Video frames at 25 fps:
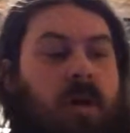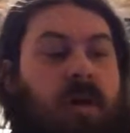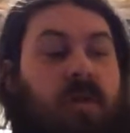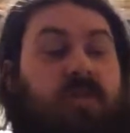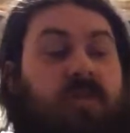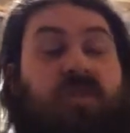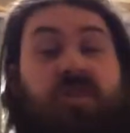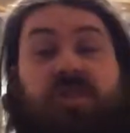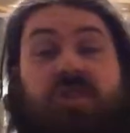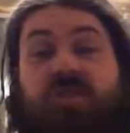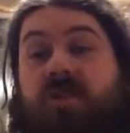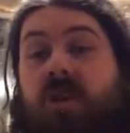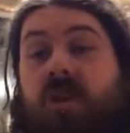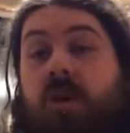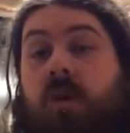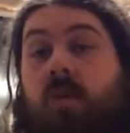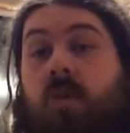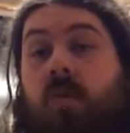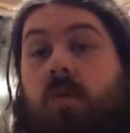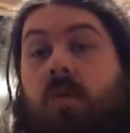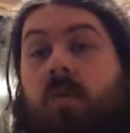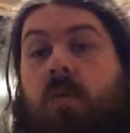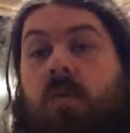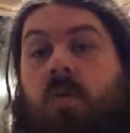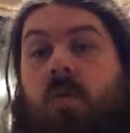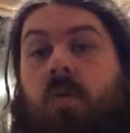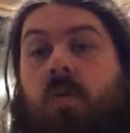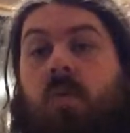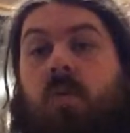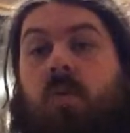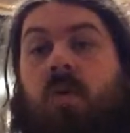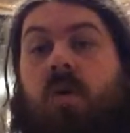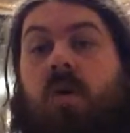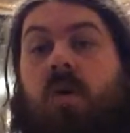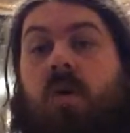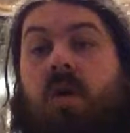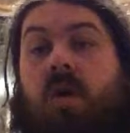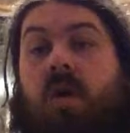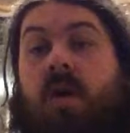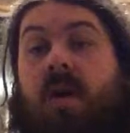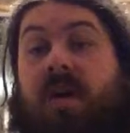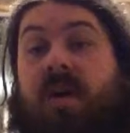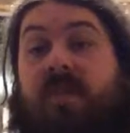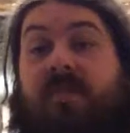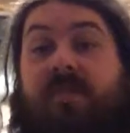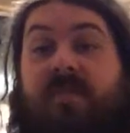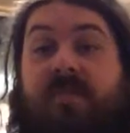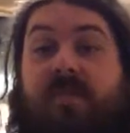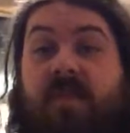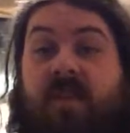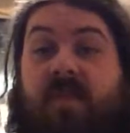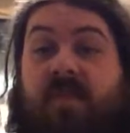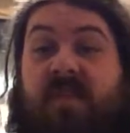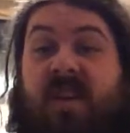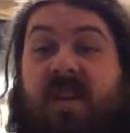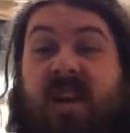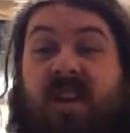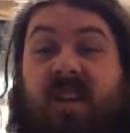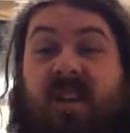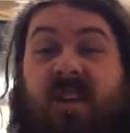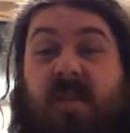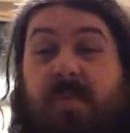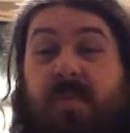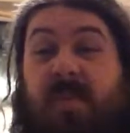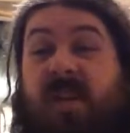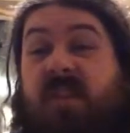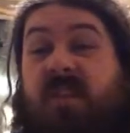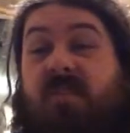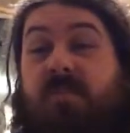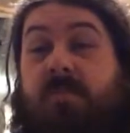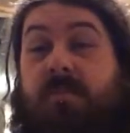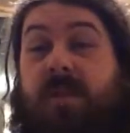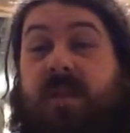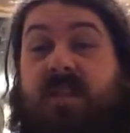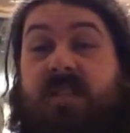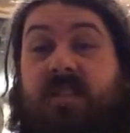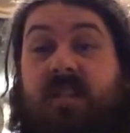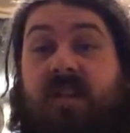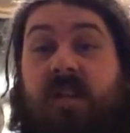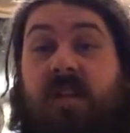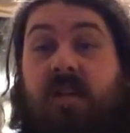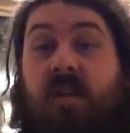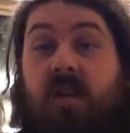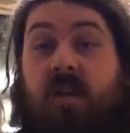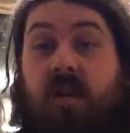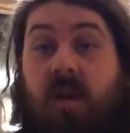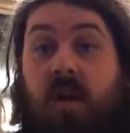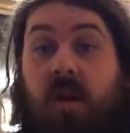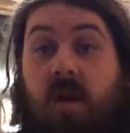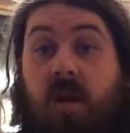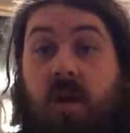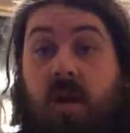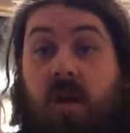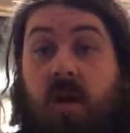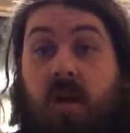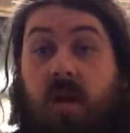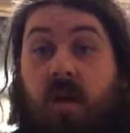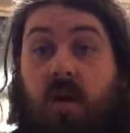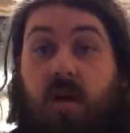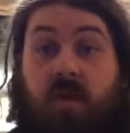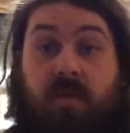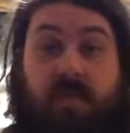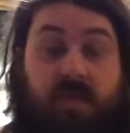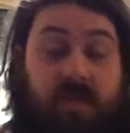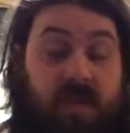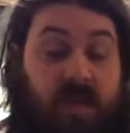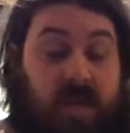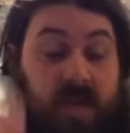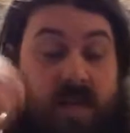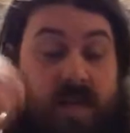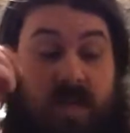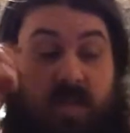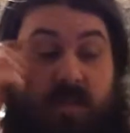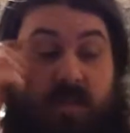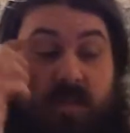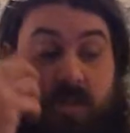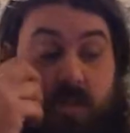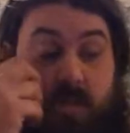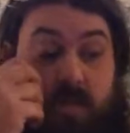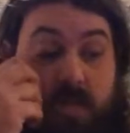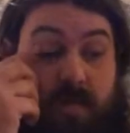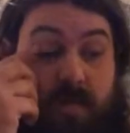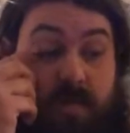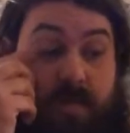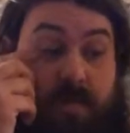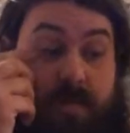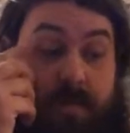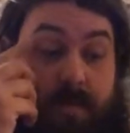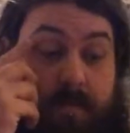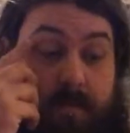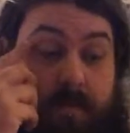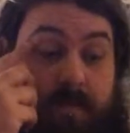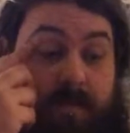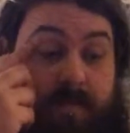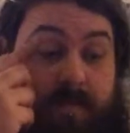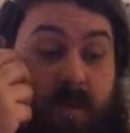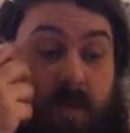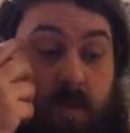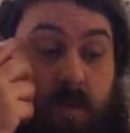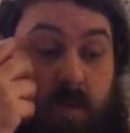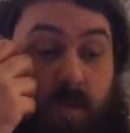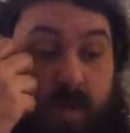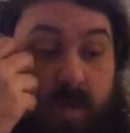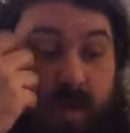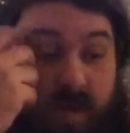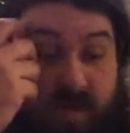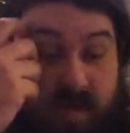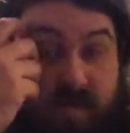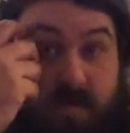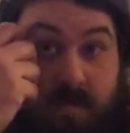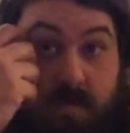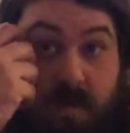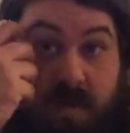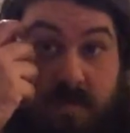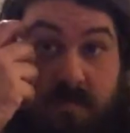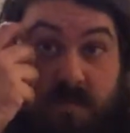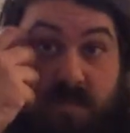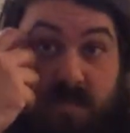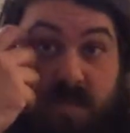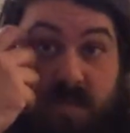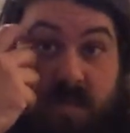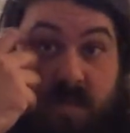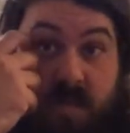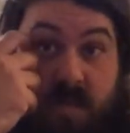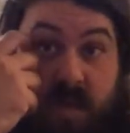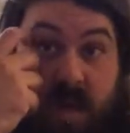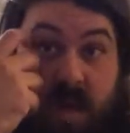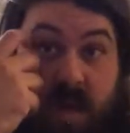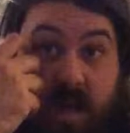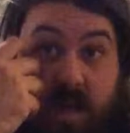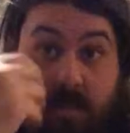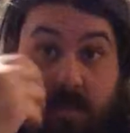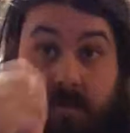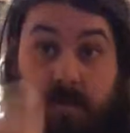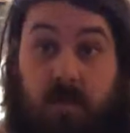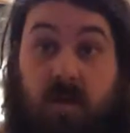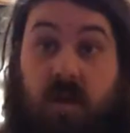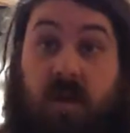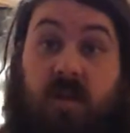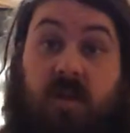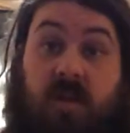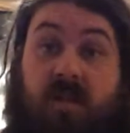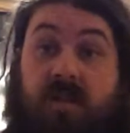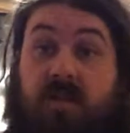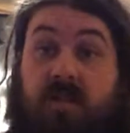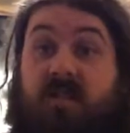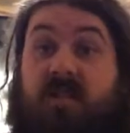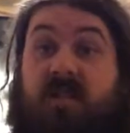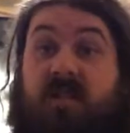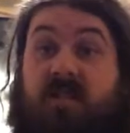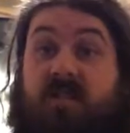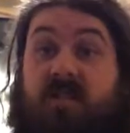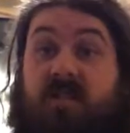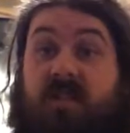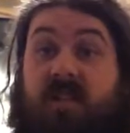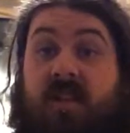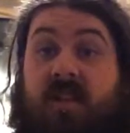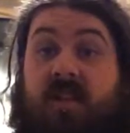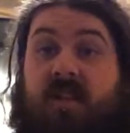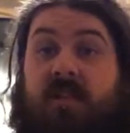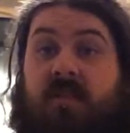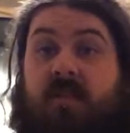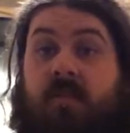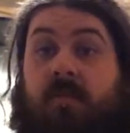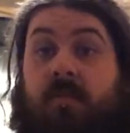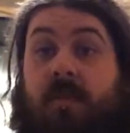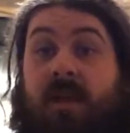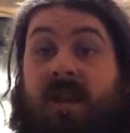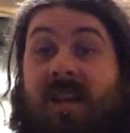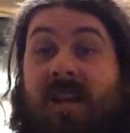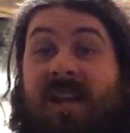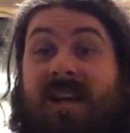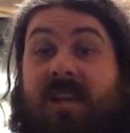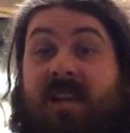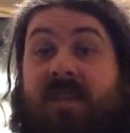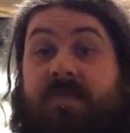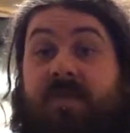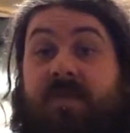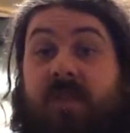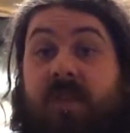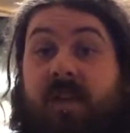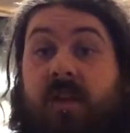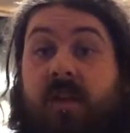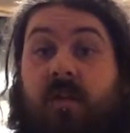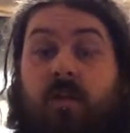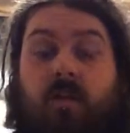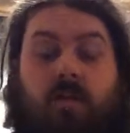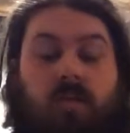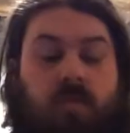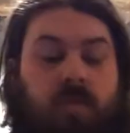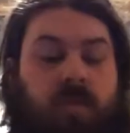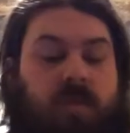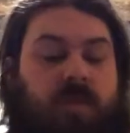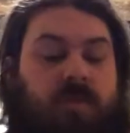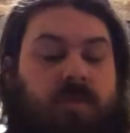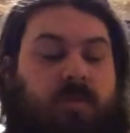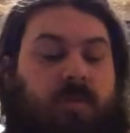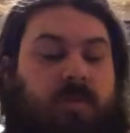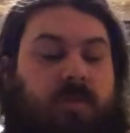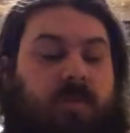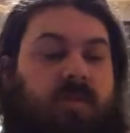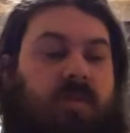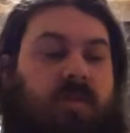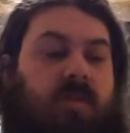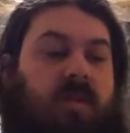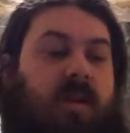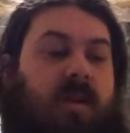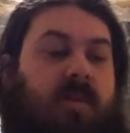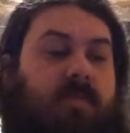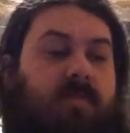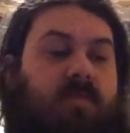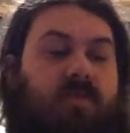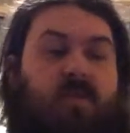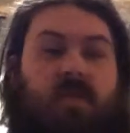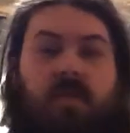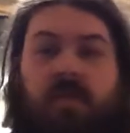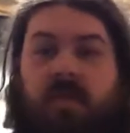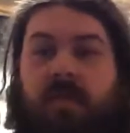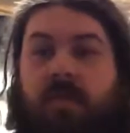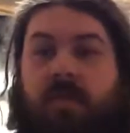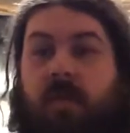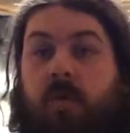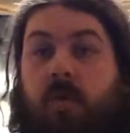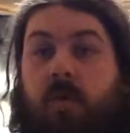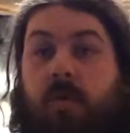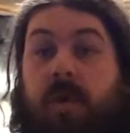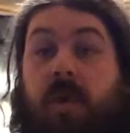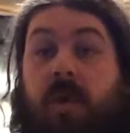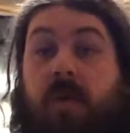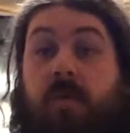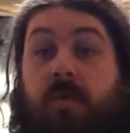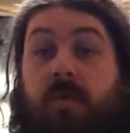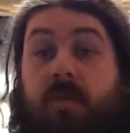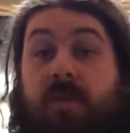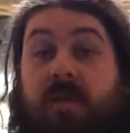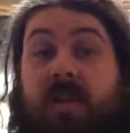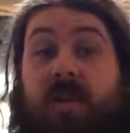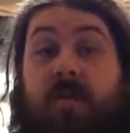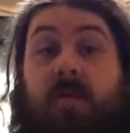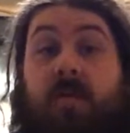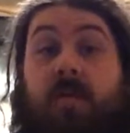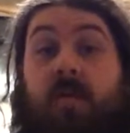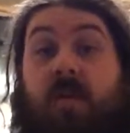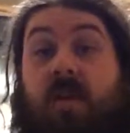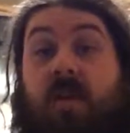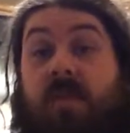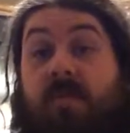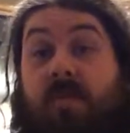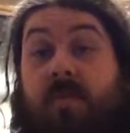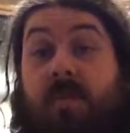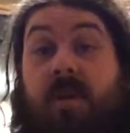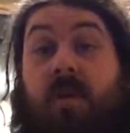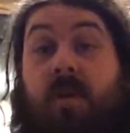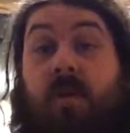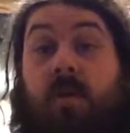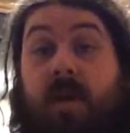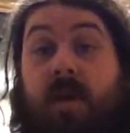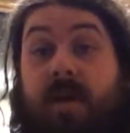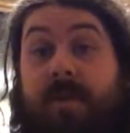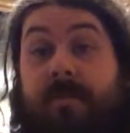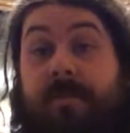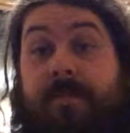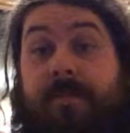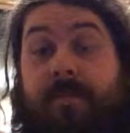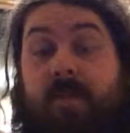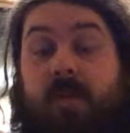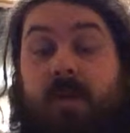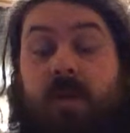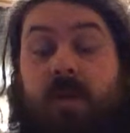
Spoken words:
just show what I've had come in basically over the last sort of few weeks and months since I did my last video, which was sort of a full pedalboard demo of my new amp.